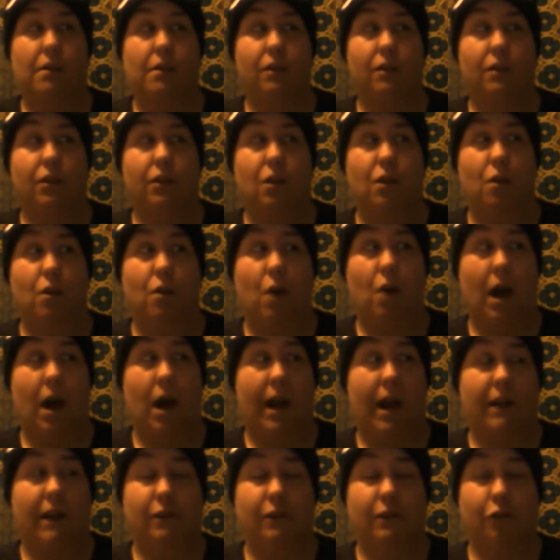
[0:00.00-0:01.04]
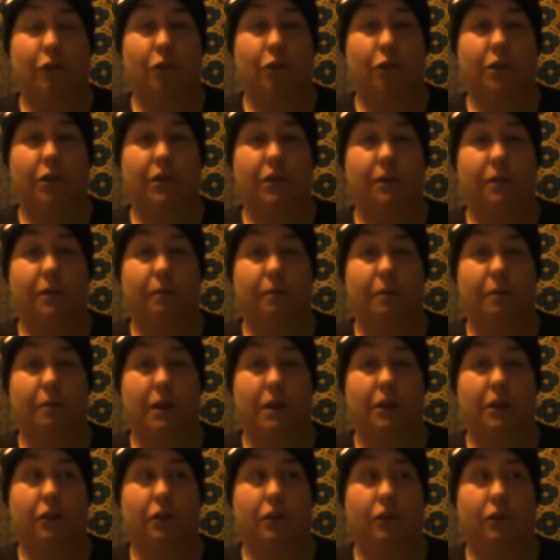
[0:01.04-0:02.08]
So I had no choice
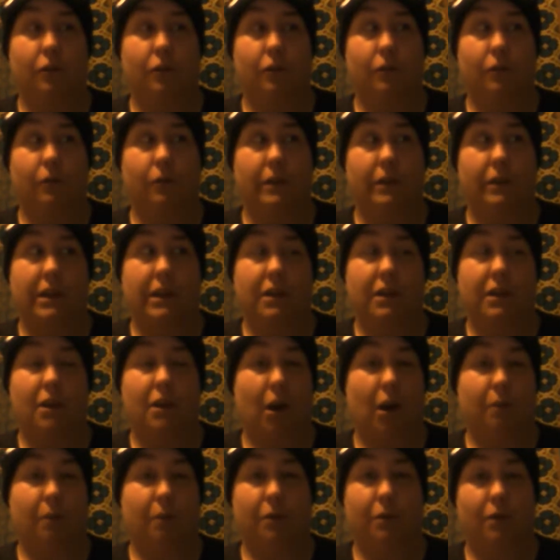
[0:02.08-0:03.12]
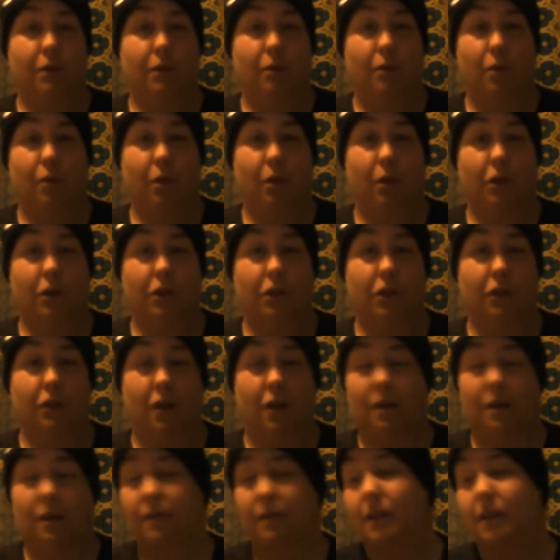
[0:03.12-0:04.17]
but to eat carbs or
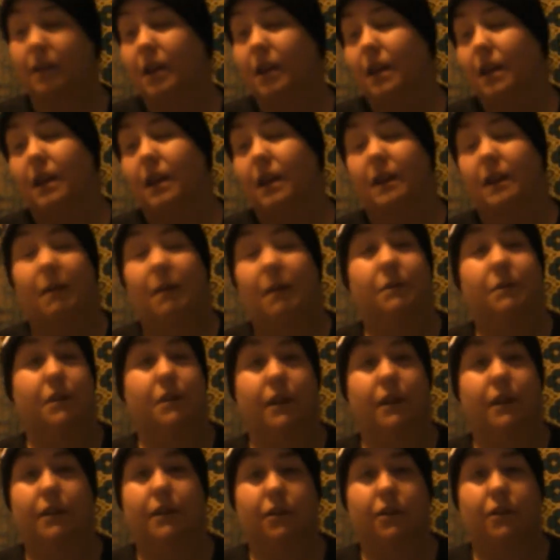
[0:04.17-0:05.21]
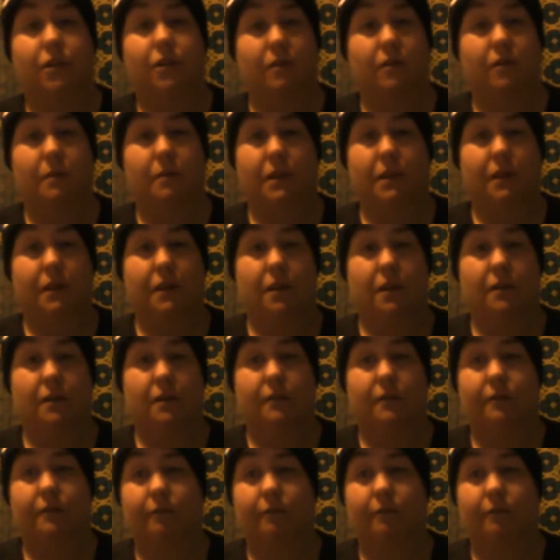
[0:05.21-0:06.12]
starve, and I was not going to starve myself.